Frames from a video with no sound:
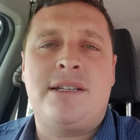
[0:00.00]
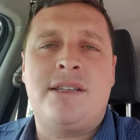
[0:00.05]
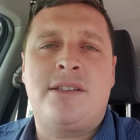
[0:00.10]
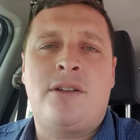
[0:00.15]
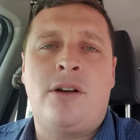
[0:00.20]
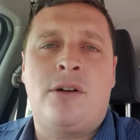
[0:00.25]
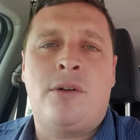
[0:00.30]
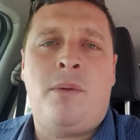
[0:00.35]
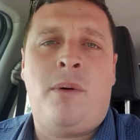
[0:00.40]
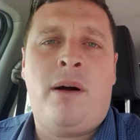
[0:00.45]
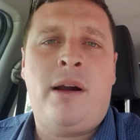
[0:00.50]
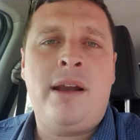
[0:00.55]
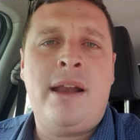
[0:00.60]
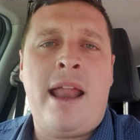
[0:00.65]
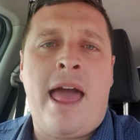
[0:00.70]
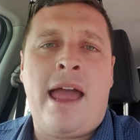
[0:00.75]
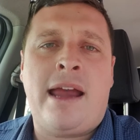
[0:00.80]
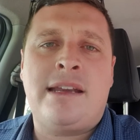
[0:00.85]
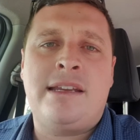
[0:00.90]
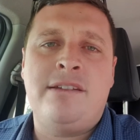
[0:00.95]
It's got quite
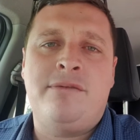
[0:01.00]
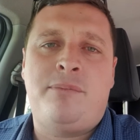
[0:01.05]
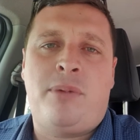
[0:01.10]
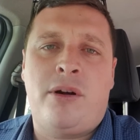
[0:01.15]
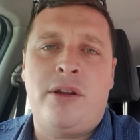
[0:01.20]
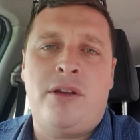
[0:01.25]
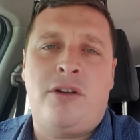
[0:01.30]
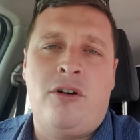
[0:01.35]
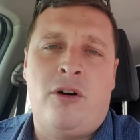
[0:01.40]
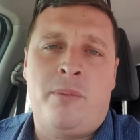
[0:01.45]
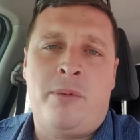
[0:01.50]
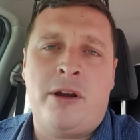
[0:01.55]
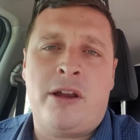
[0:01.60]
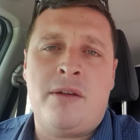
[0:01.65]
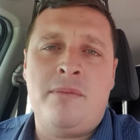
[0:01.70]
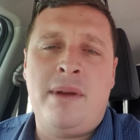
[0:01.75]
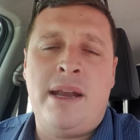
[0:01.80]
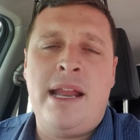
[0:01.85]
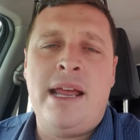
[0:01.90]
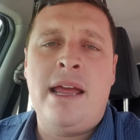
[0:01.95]
an active body corporate
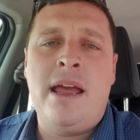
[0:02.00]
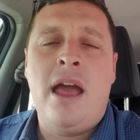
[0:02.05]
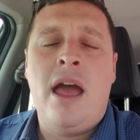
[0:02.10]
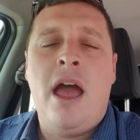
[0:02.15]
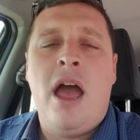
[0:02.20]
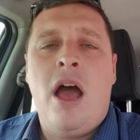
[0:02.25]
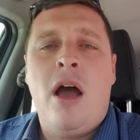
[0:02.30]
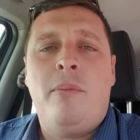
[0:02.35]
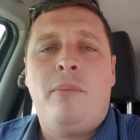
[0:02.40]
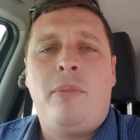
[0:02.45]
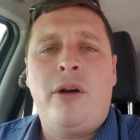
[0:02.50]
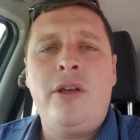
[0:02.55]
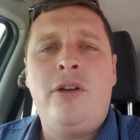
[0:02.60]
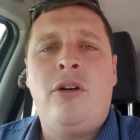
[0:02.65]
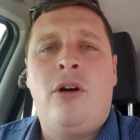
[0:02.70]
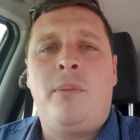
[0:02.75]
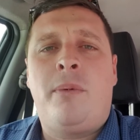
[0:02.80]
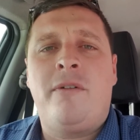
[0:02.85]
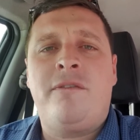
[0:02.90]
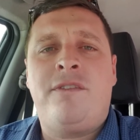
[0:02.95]
committee. Body
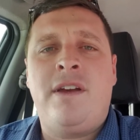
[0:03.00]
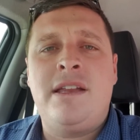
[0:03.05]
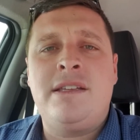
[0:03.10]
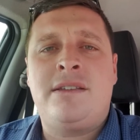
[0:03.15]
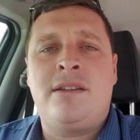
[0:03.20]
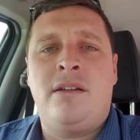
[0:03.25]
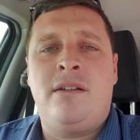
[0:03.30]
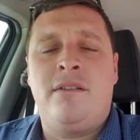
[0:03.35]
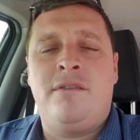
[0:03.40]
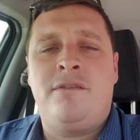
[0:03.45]
corporate fees